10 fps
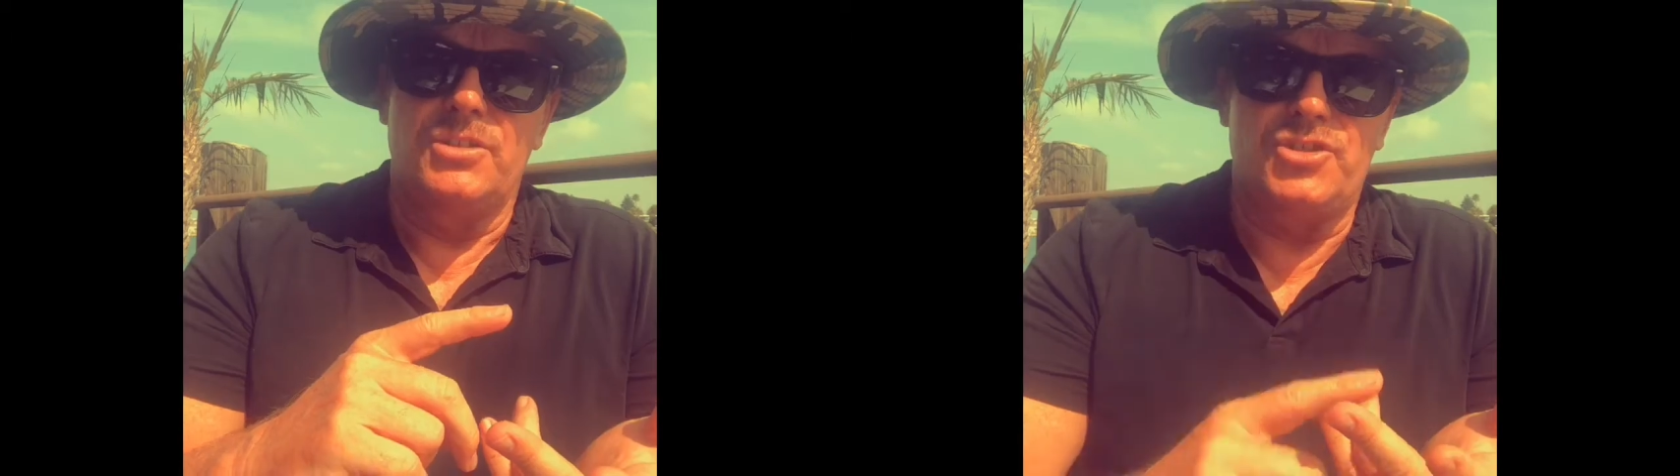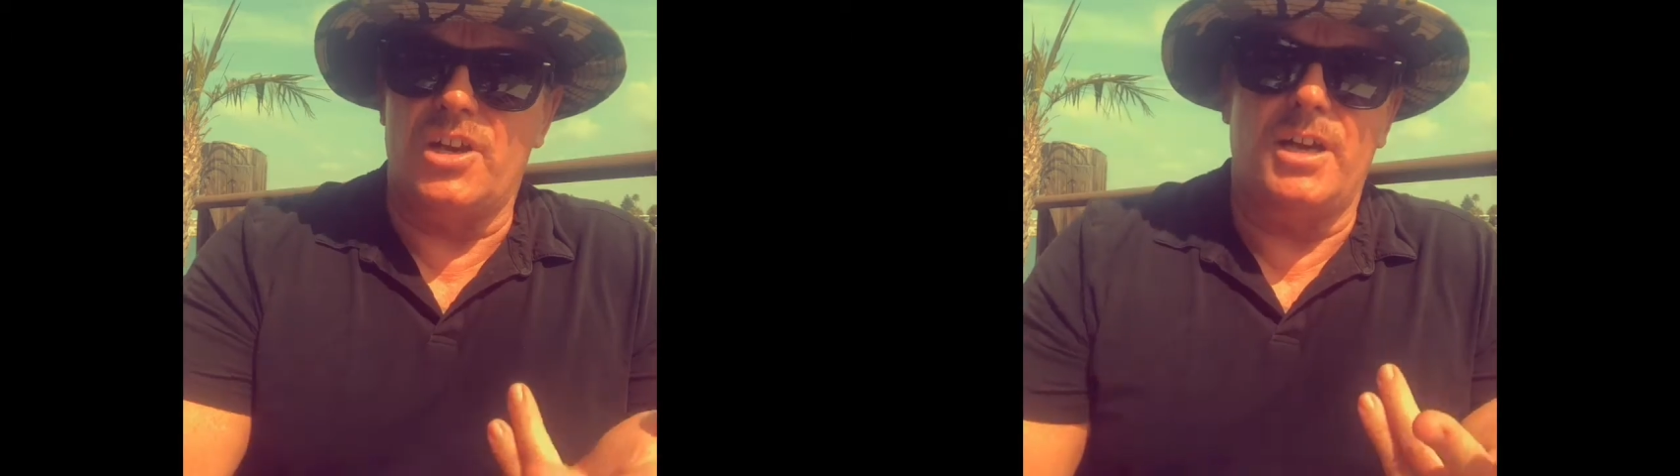
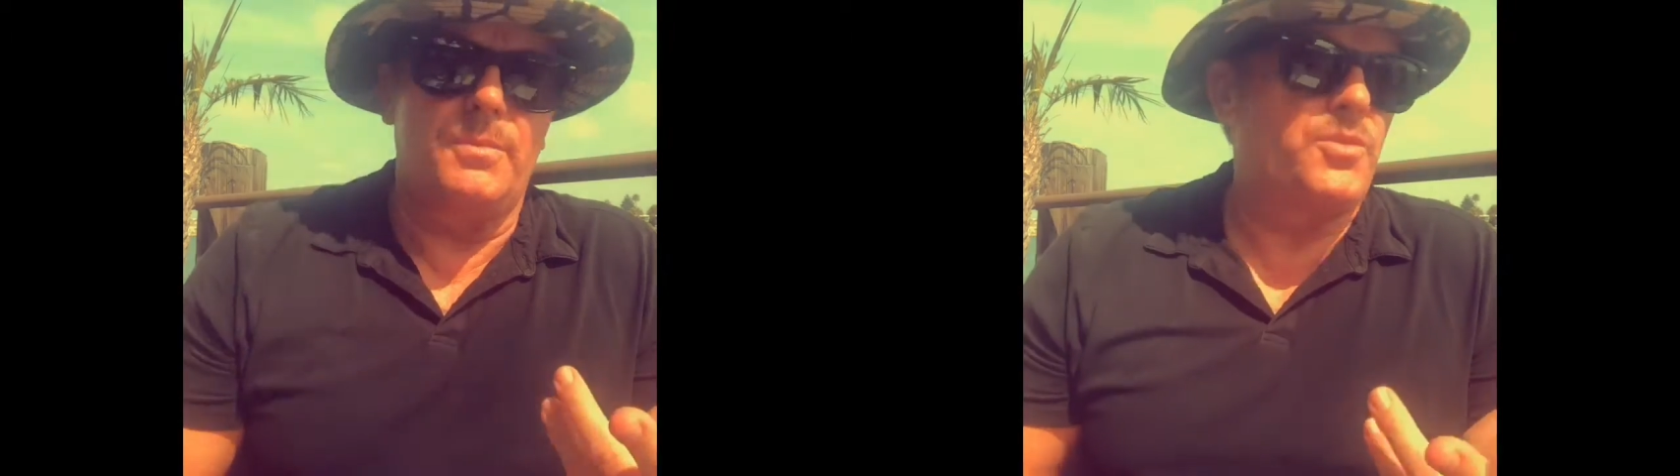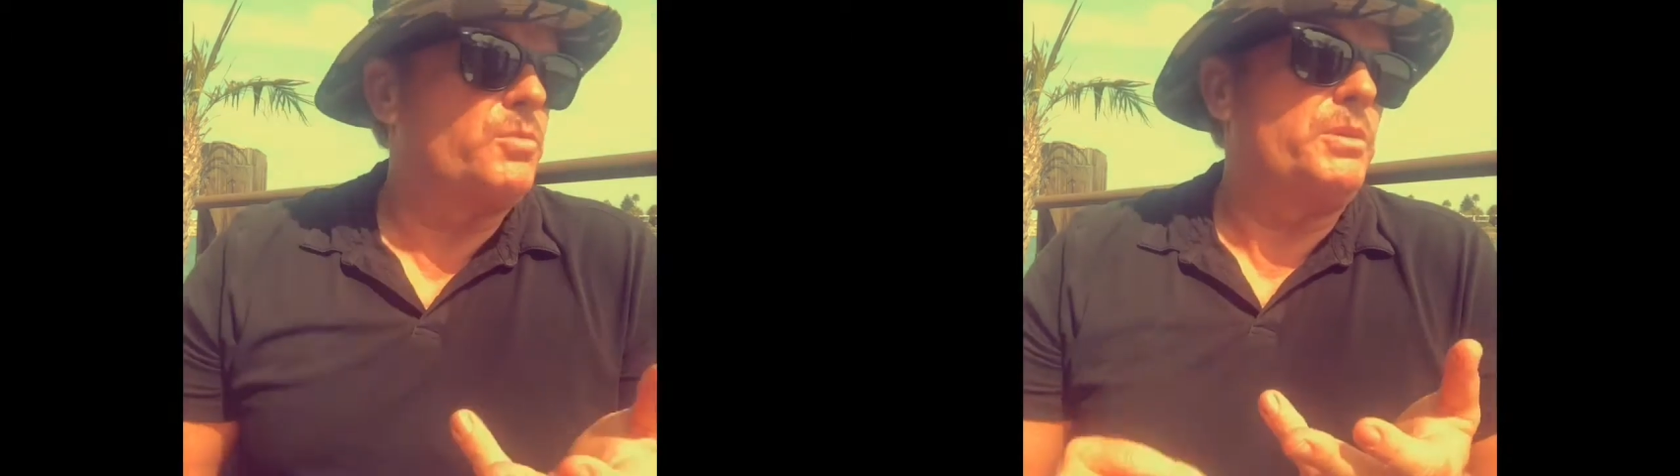
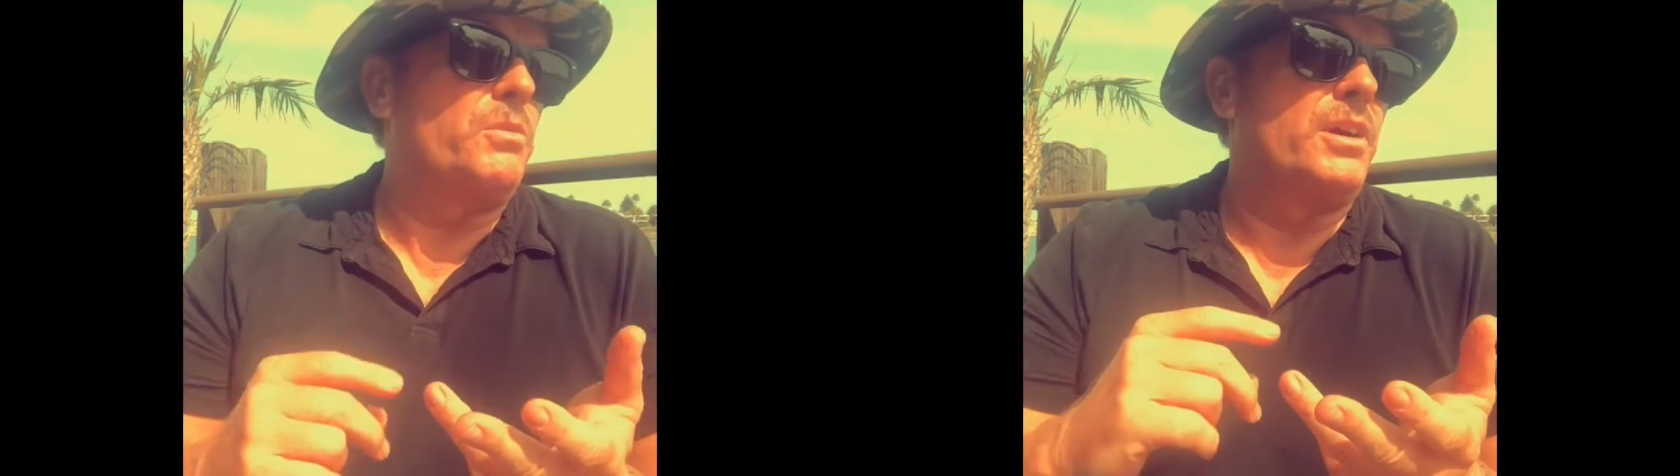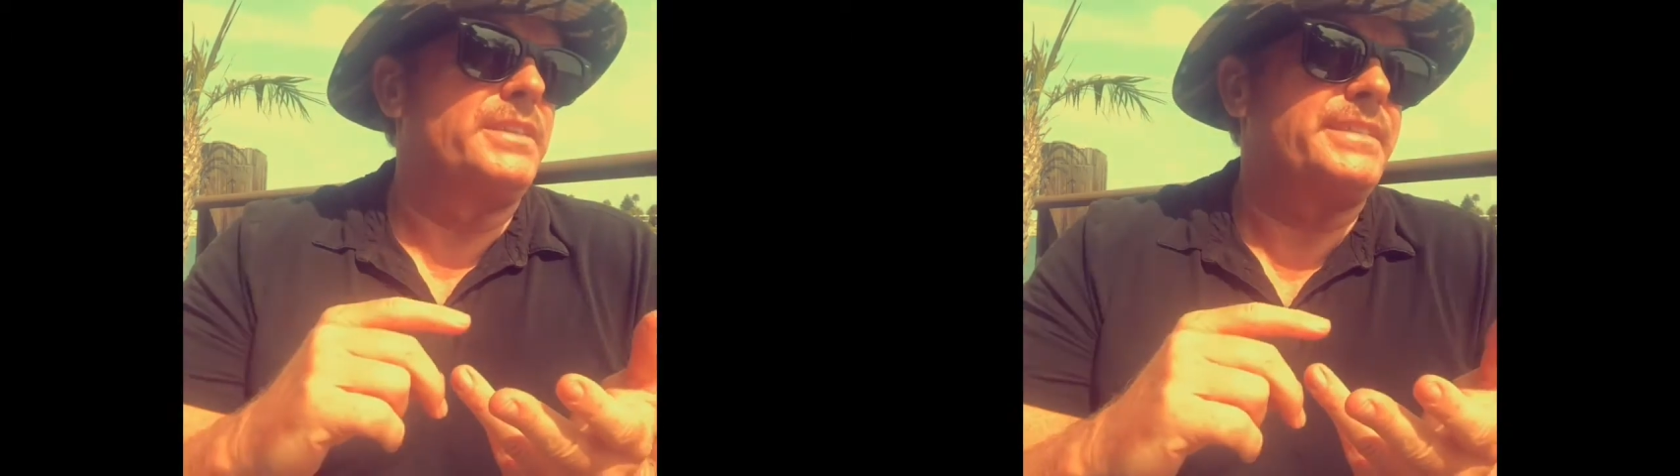jobs, we
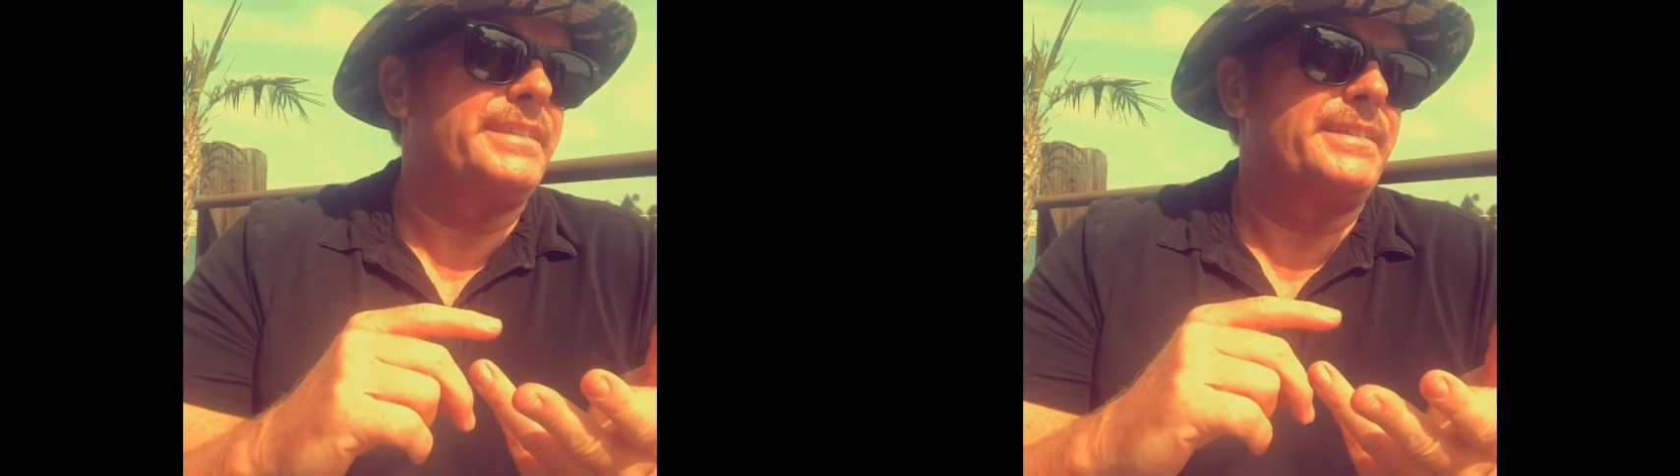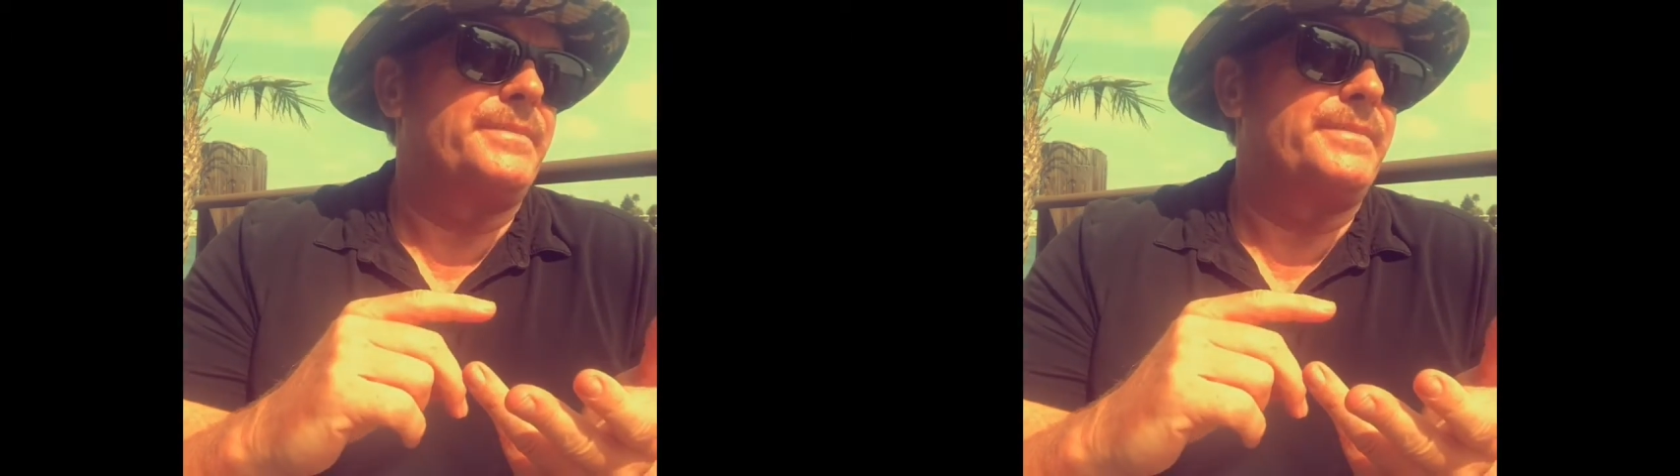want